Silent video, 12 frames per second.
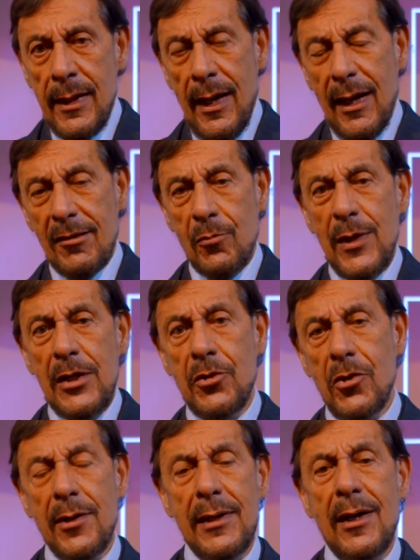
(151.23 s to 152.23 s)
As we
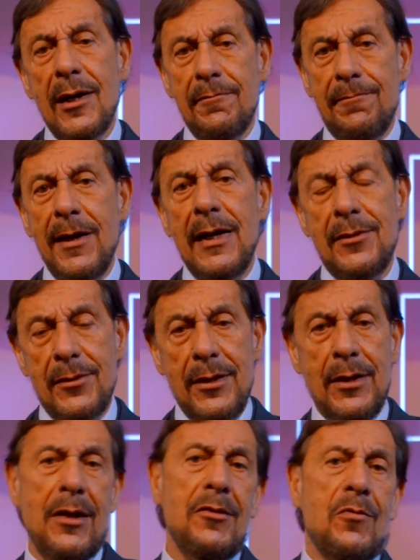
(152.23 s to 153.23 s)
join our faith
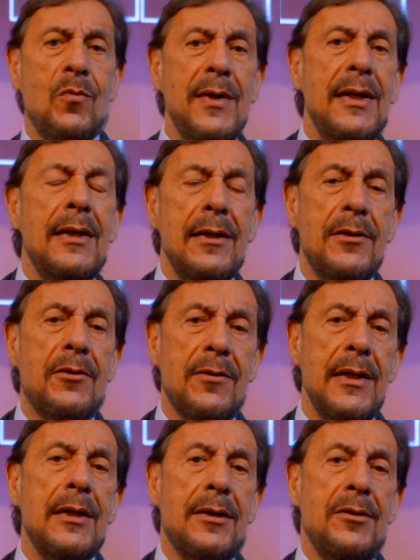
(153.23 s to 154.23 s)
and as we
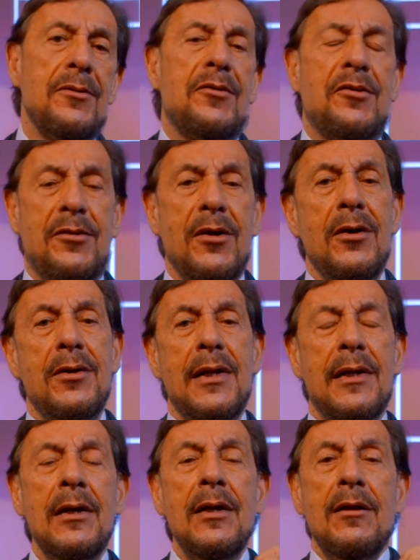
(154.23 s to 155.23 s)
agree
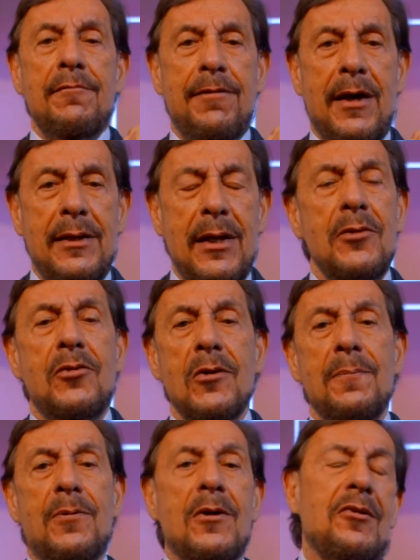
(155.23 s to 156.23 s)
concerning
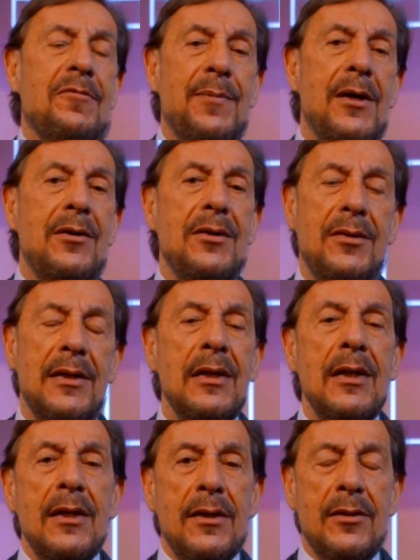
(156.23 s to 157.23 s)
financial prosperity,
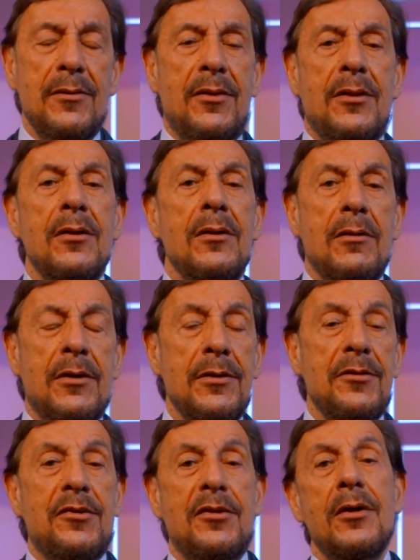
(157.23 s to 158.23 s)

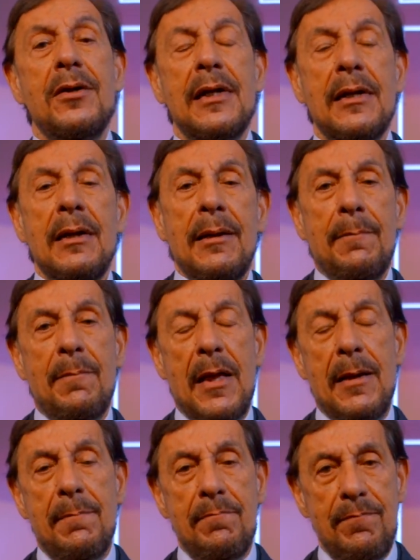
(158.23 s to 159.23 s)
concerning
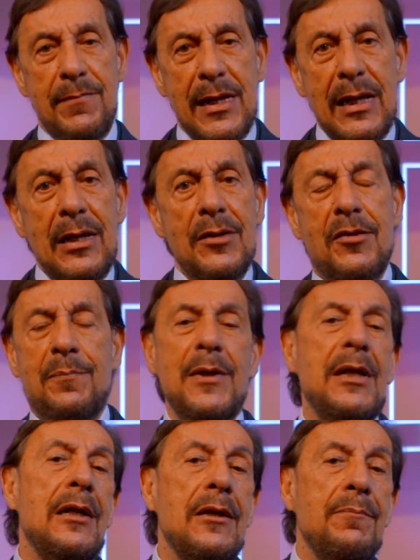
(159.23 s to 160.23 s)
needs
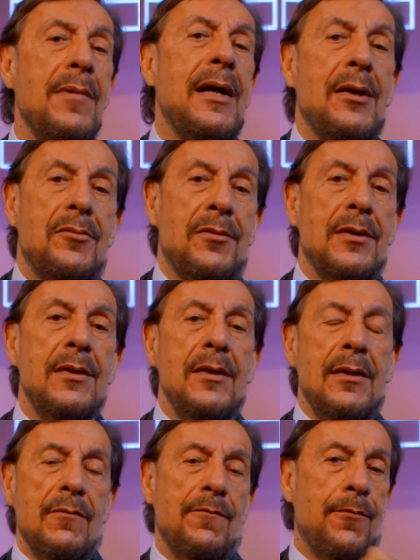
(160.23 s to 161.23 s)
being met
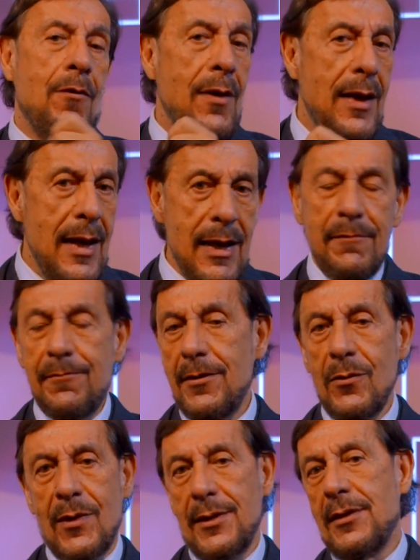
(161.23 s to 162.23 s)
for
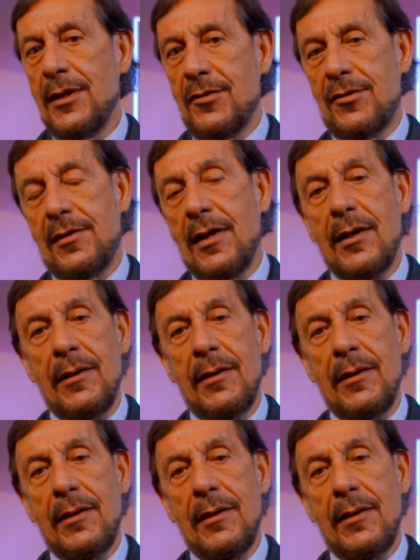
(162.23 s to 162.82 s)
everyone that's